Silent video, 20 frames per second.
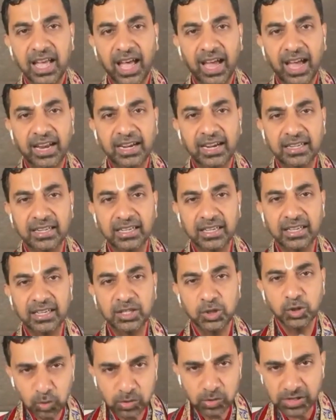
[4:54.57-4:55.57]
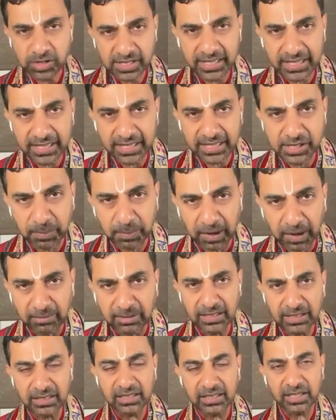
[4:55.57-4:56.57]
and use its
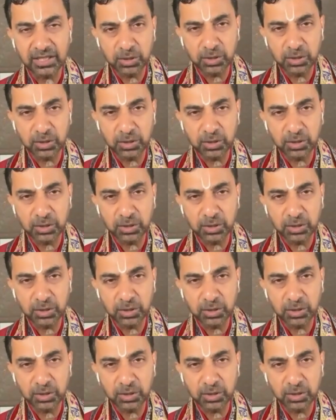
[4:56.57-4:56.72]
power,